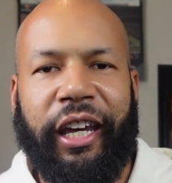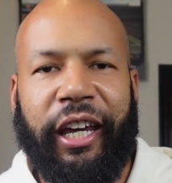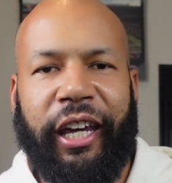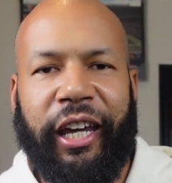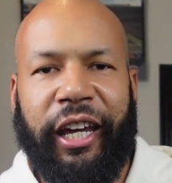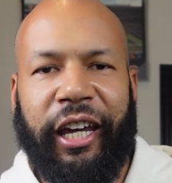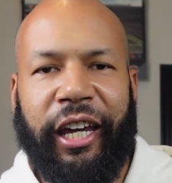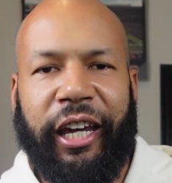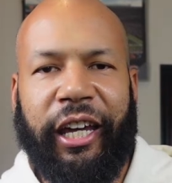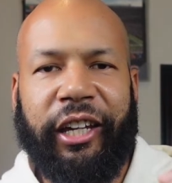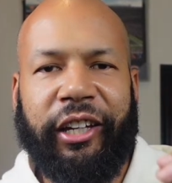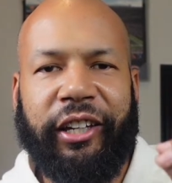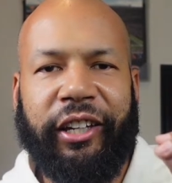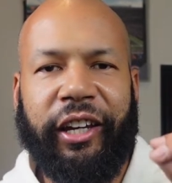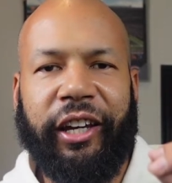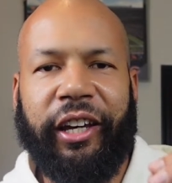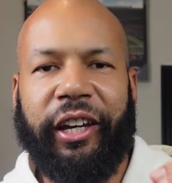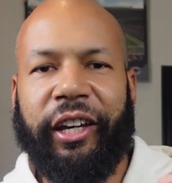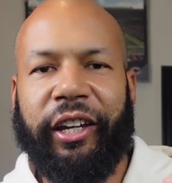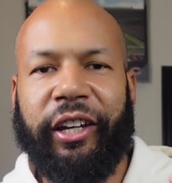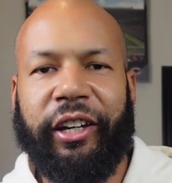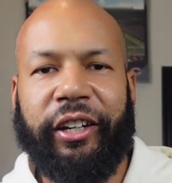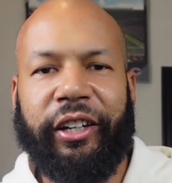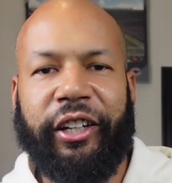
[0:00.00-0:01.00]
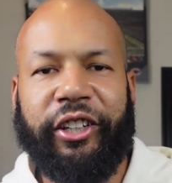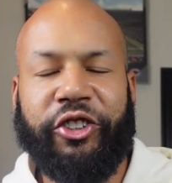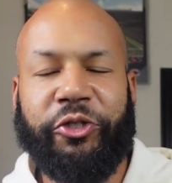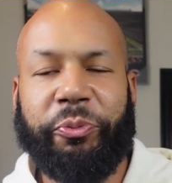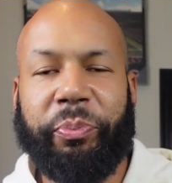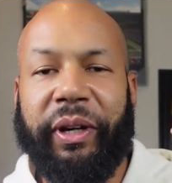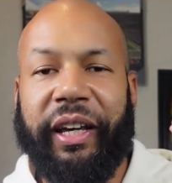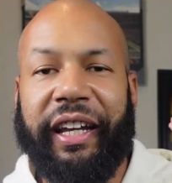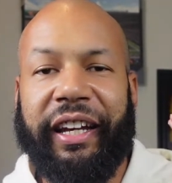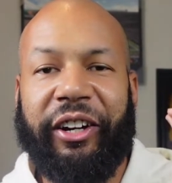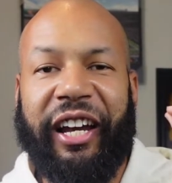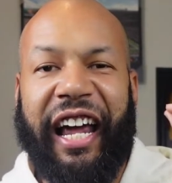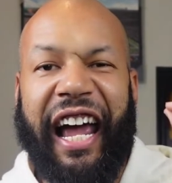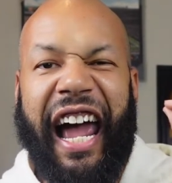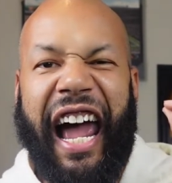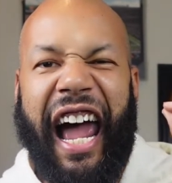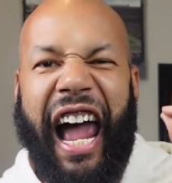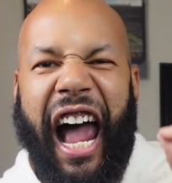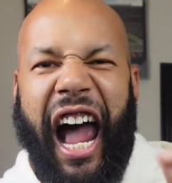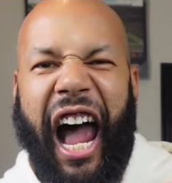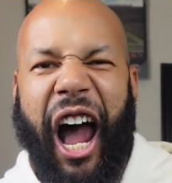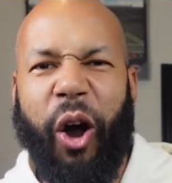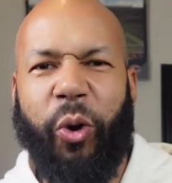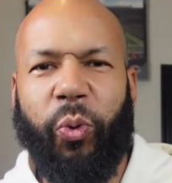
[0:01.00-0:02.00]
He spent
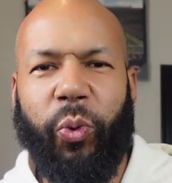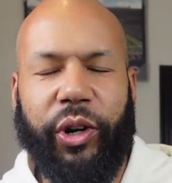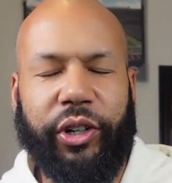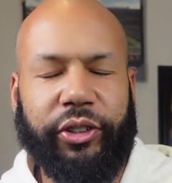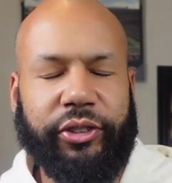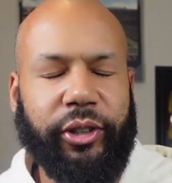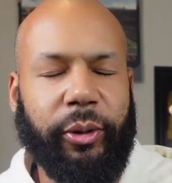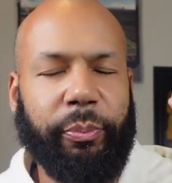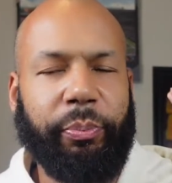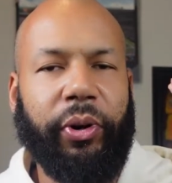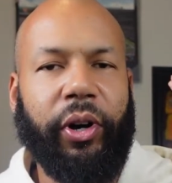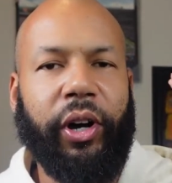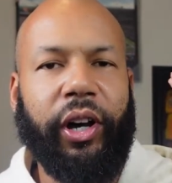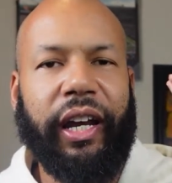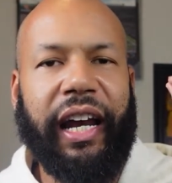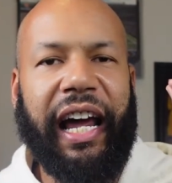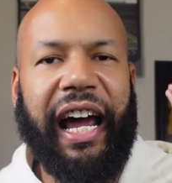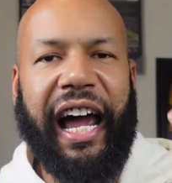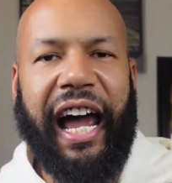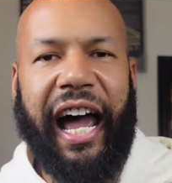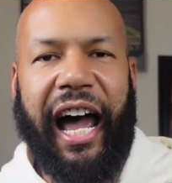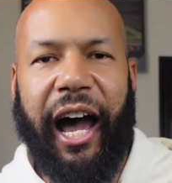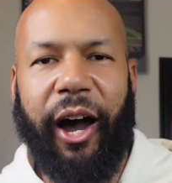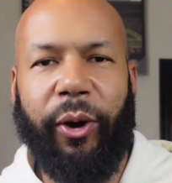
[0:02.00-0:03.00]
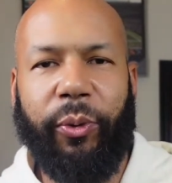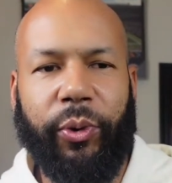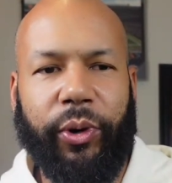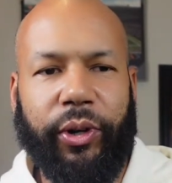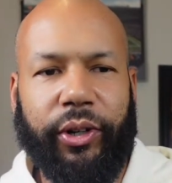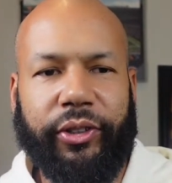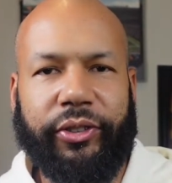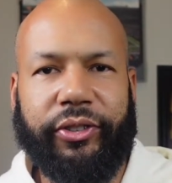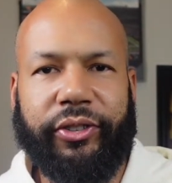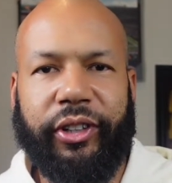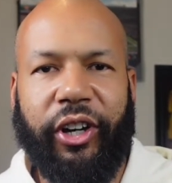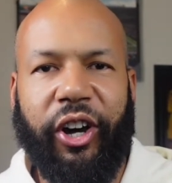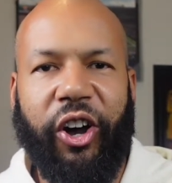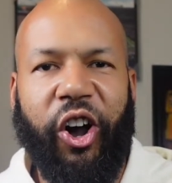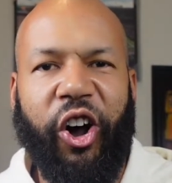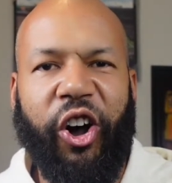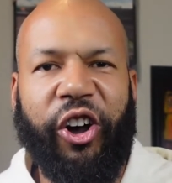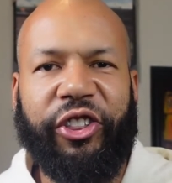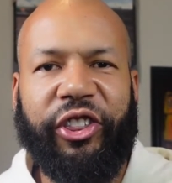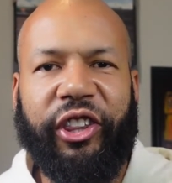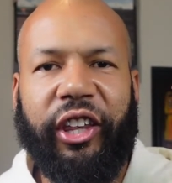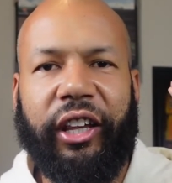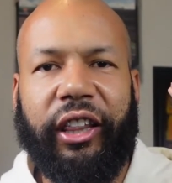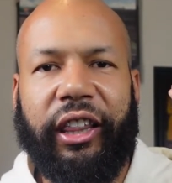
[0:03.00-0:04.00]
hours upon hours
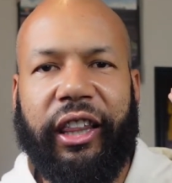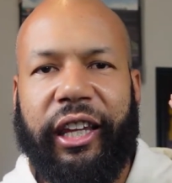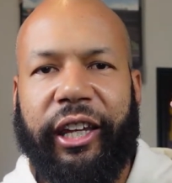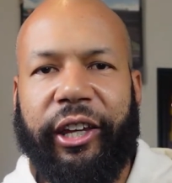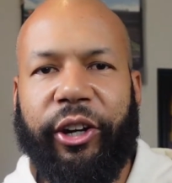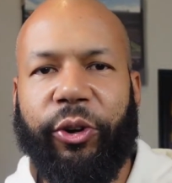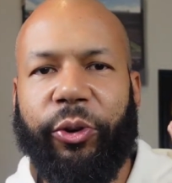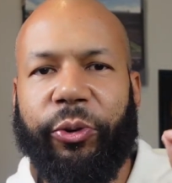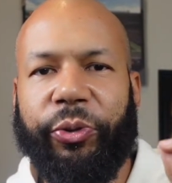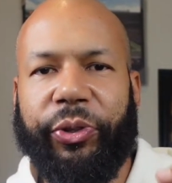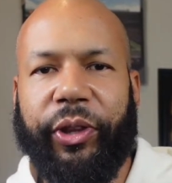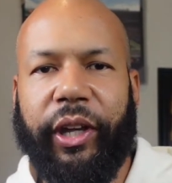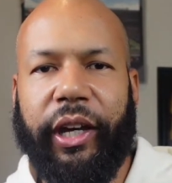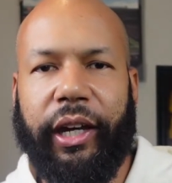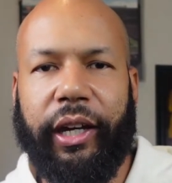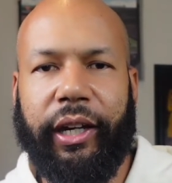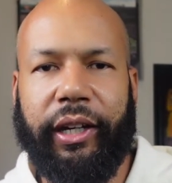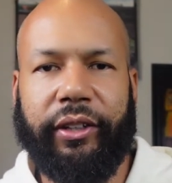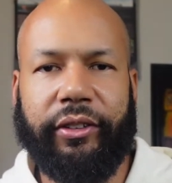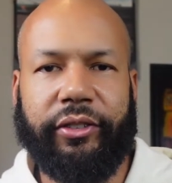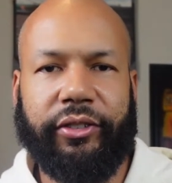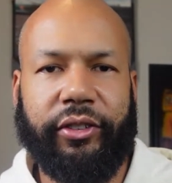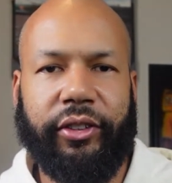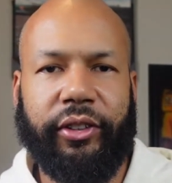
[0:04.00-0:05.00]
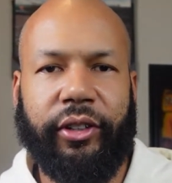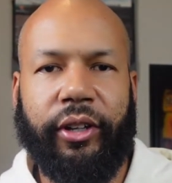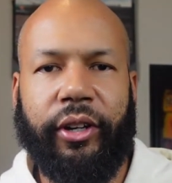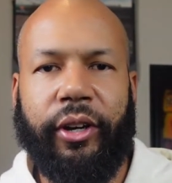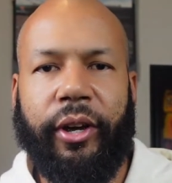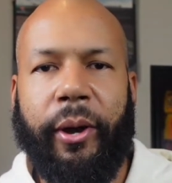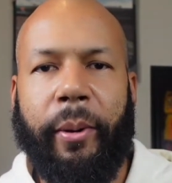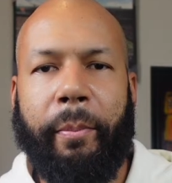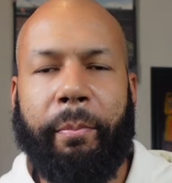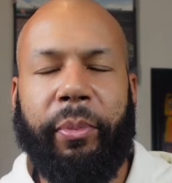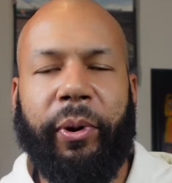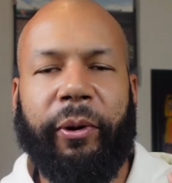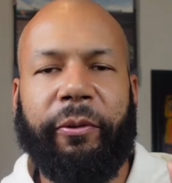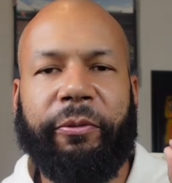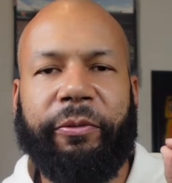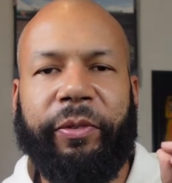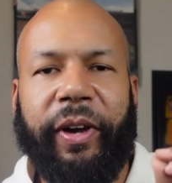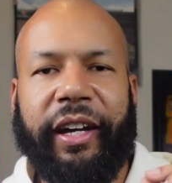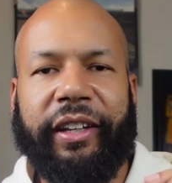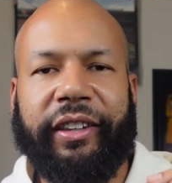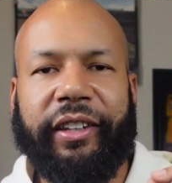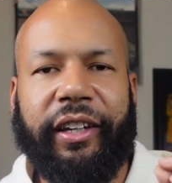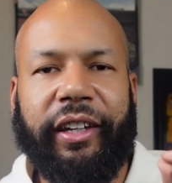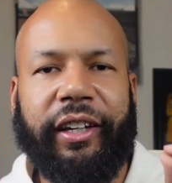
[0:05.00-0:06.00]
on the little things,
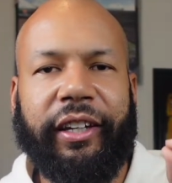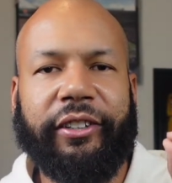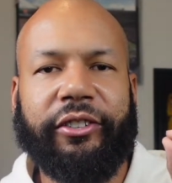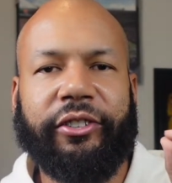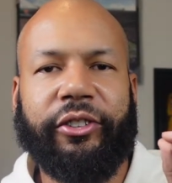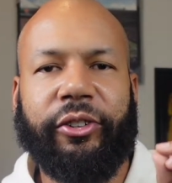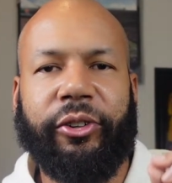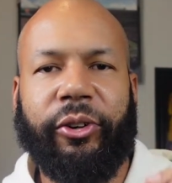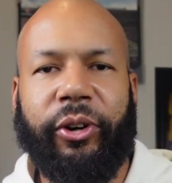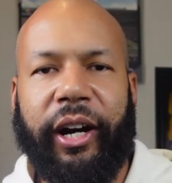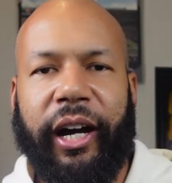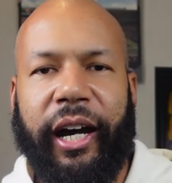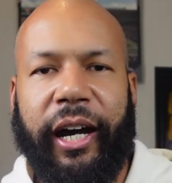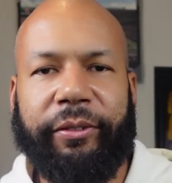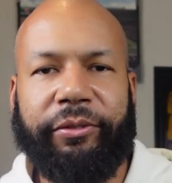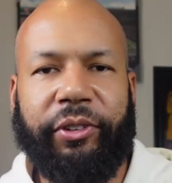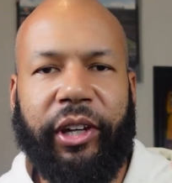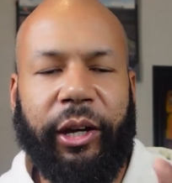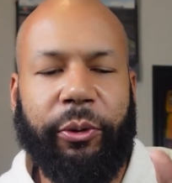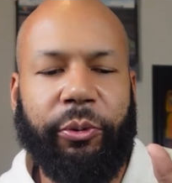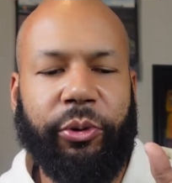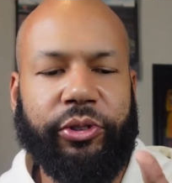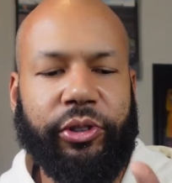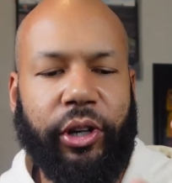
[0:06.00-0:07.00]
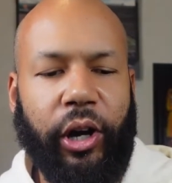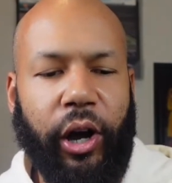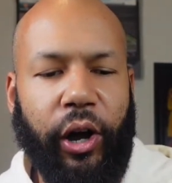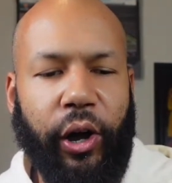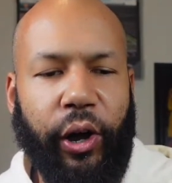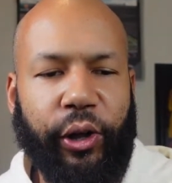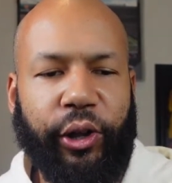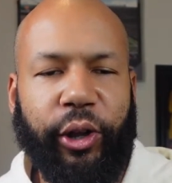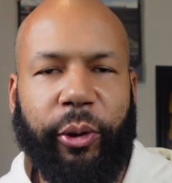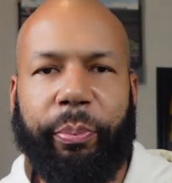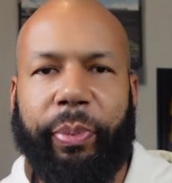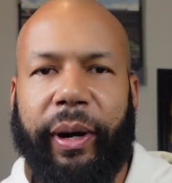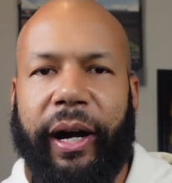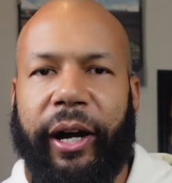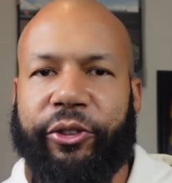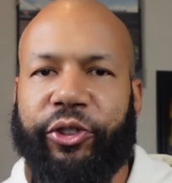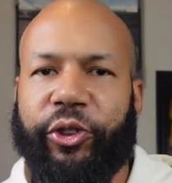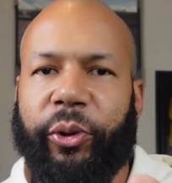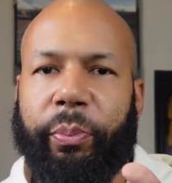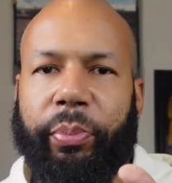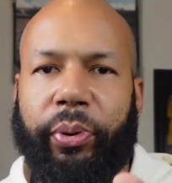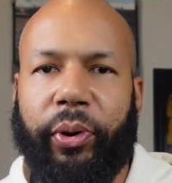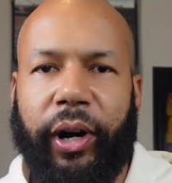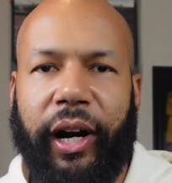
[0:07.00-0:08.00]
perfecting his craft. It was all about
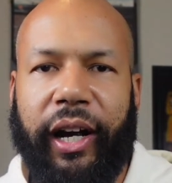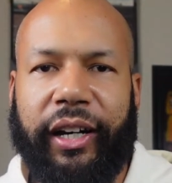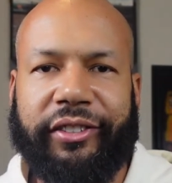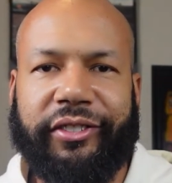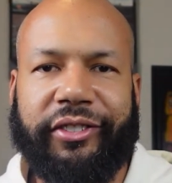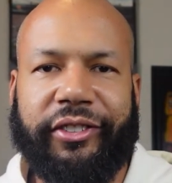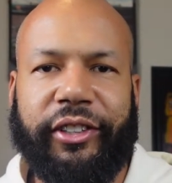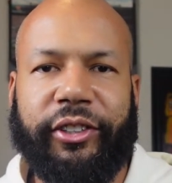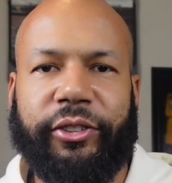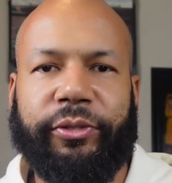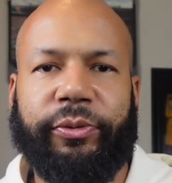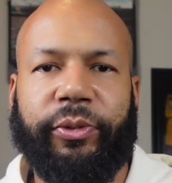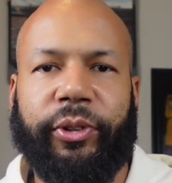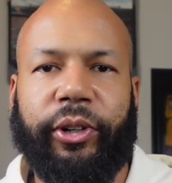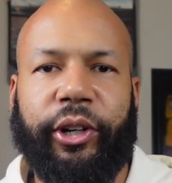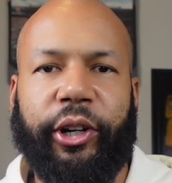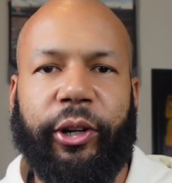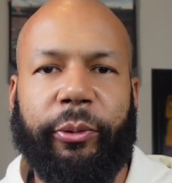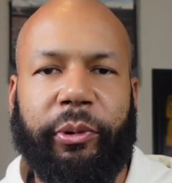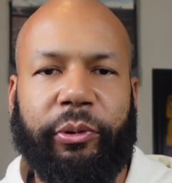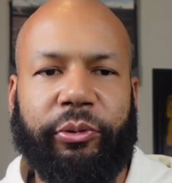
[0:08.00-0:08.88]
the process for him.